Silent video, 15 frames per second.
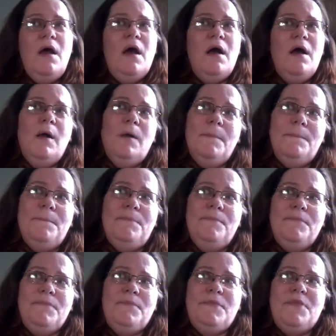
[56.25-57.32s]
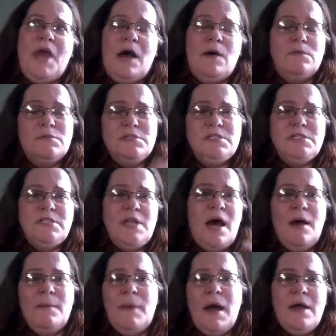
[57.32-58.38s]
Um, that was
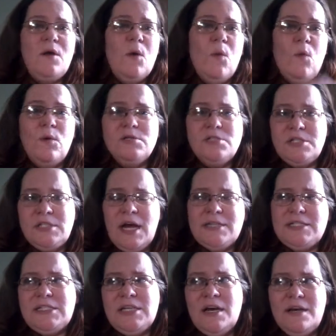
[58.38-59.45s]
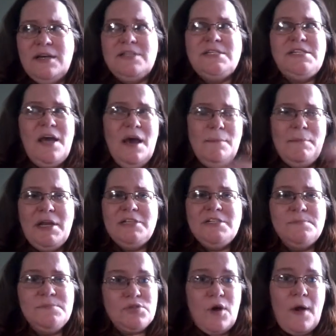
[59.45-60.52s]
not my goal. Was not to see how many
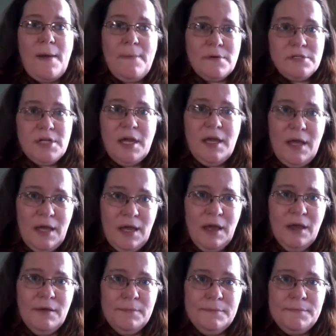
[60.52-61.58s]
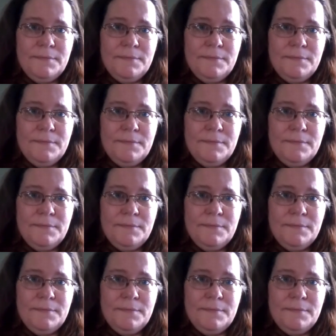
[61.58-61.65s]
subscribers I could get.